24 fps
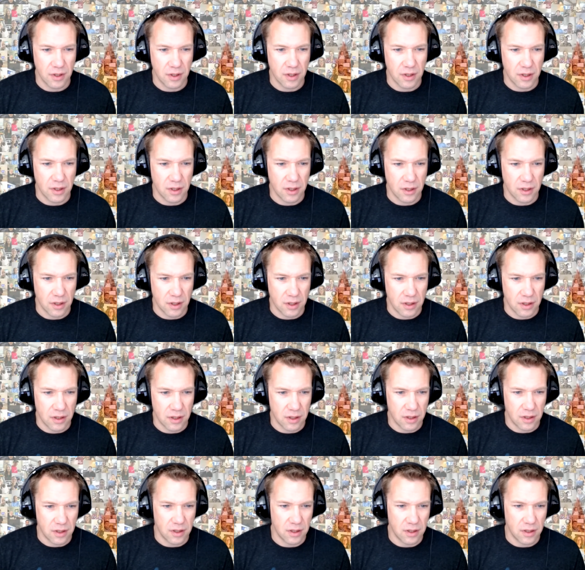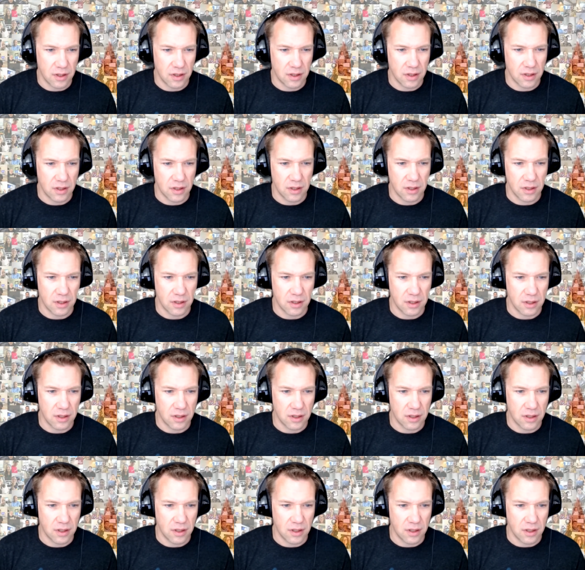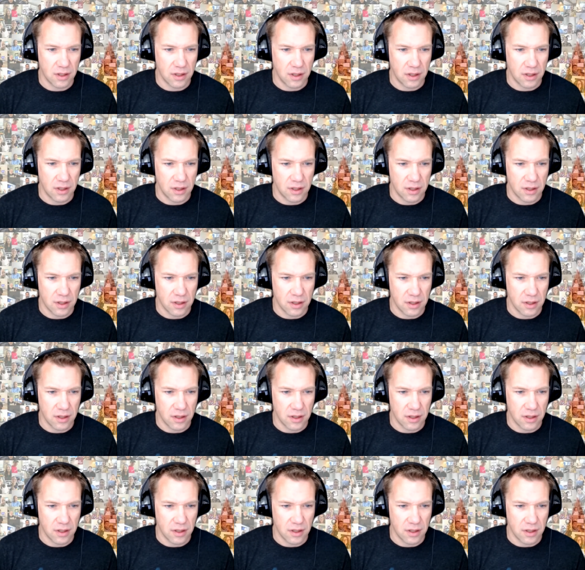(silence)